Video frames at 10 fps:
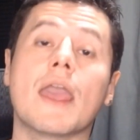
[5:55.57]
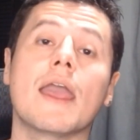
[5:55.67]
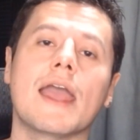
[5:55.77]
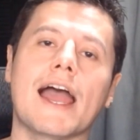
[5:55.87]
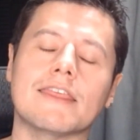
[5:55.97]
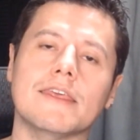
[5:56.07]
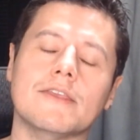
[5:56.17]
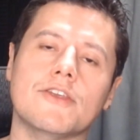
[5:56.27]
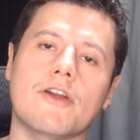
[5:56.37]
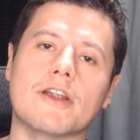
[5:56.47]
I think
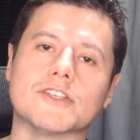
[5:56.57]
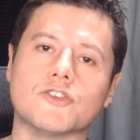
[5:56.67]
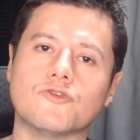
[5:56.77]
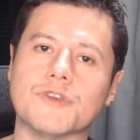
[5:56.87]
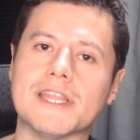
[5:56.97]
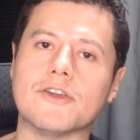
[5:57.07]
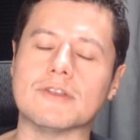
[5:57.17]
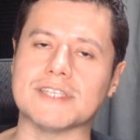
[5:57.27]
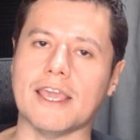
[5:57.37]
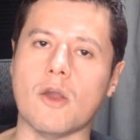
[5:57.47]
there are two really good
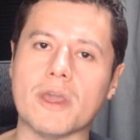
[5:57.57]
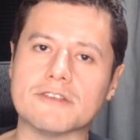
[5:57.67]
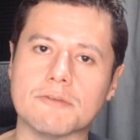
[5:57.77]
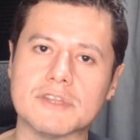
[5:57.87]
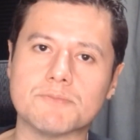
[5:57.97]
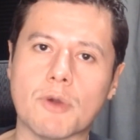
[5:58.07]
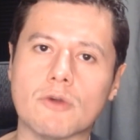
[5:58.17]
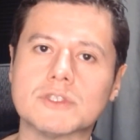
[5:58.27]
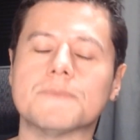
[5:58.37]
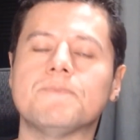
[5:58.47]
takeaways from this post.